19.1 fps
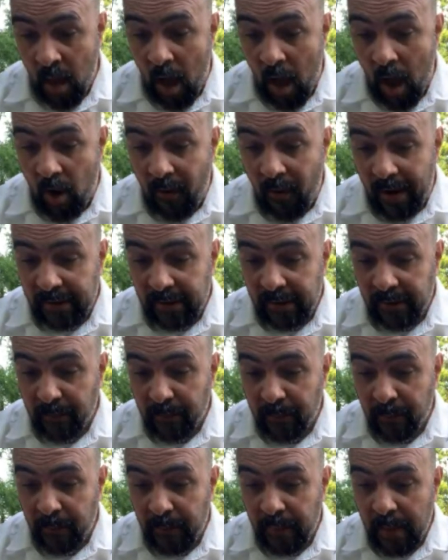All right.
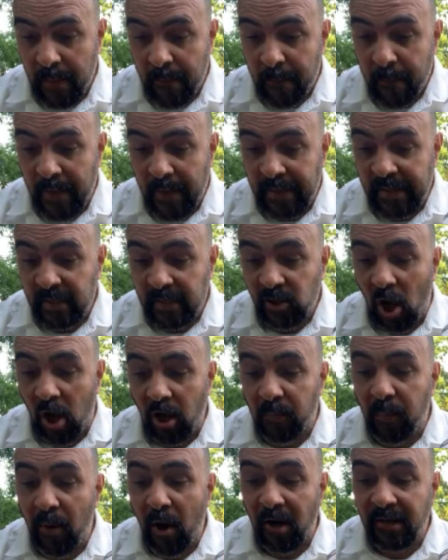Many dog
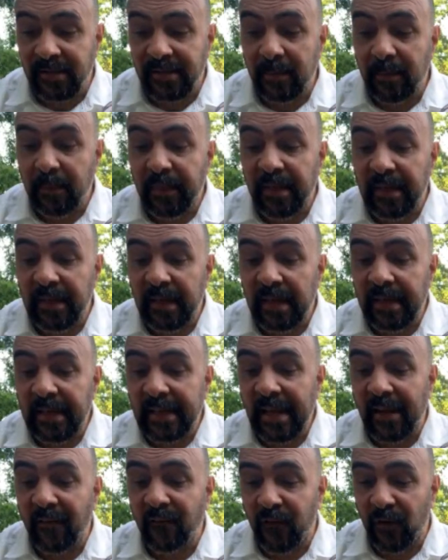parks appear
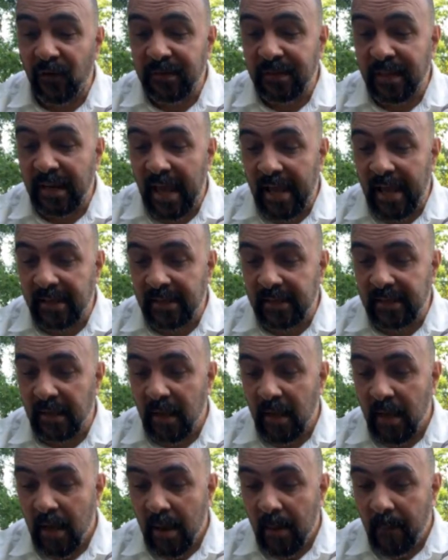clean at first glance,
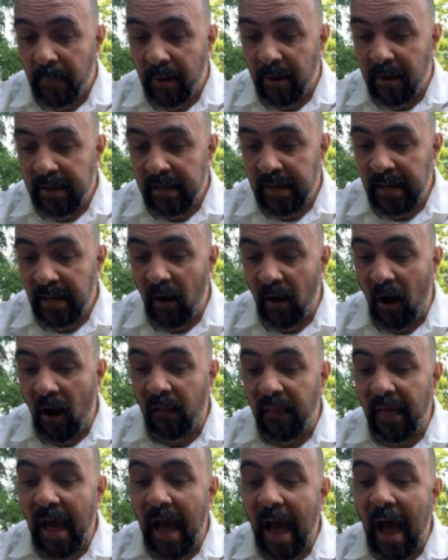but here are
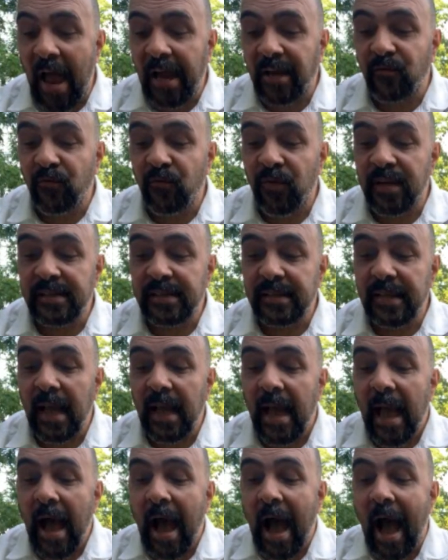the high-risk
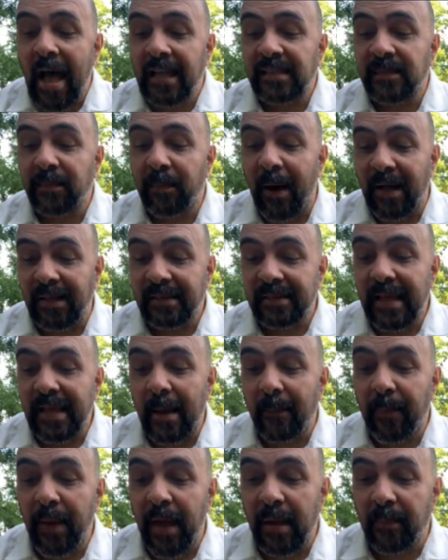hotspots
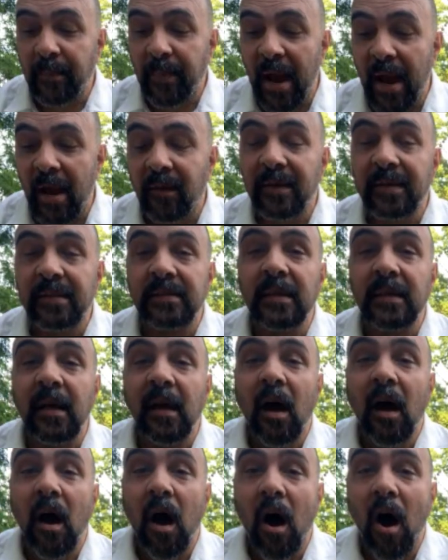that pet parents
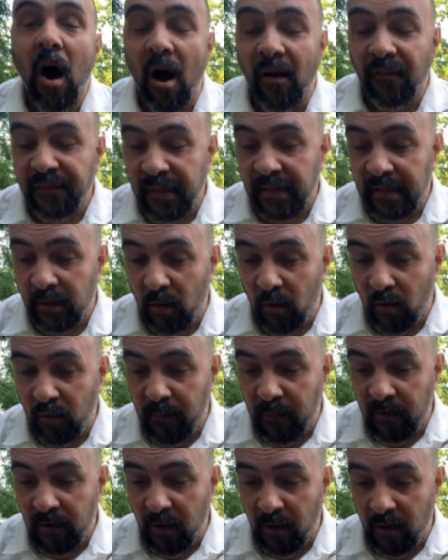often
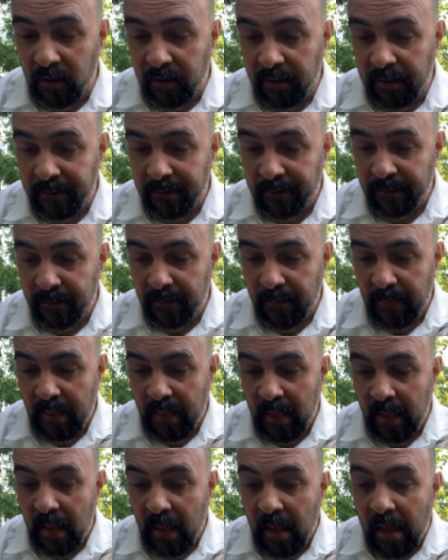overlook.
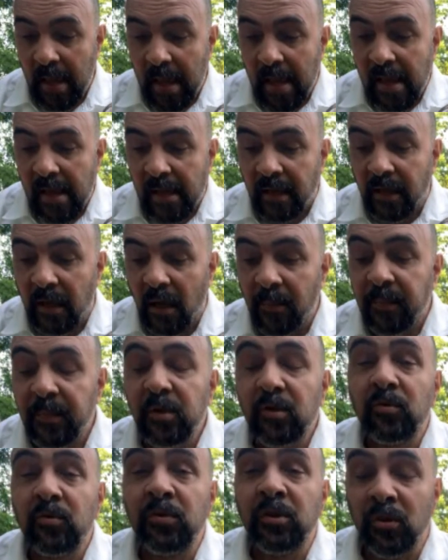
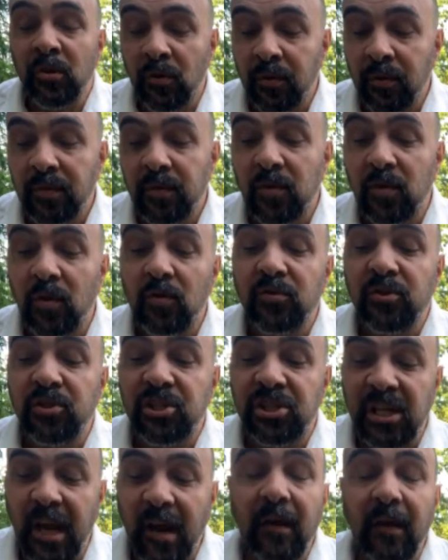Communal,
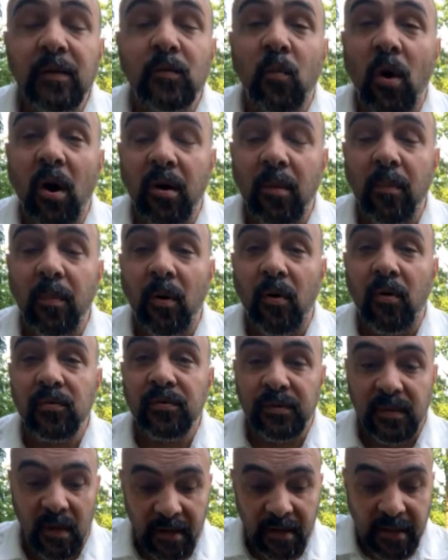shared water
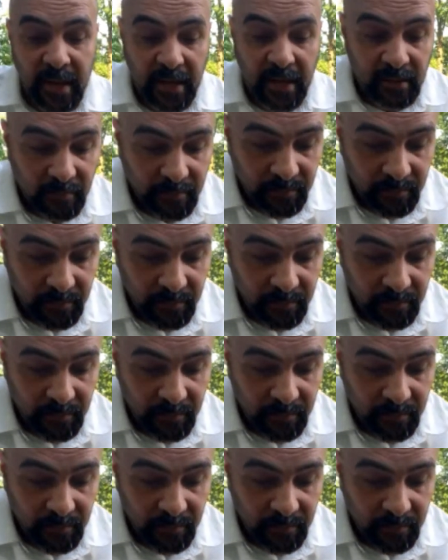bowls. Again,